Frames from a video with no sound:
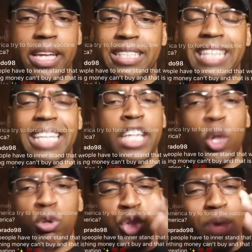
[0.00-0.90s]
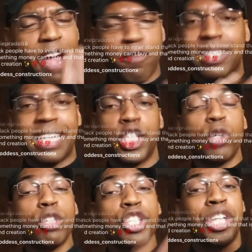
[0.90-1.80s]
into this. And don't you ever teach
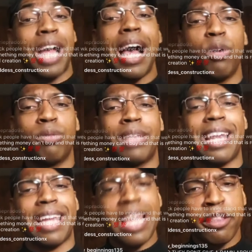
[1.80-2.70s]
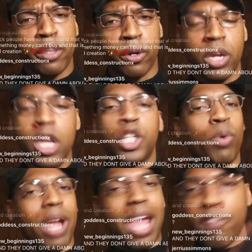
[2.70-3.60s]
your child that either.
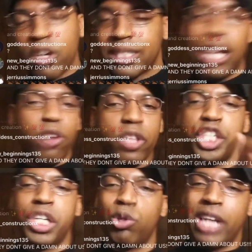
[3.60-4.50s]
Don't ever tell the children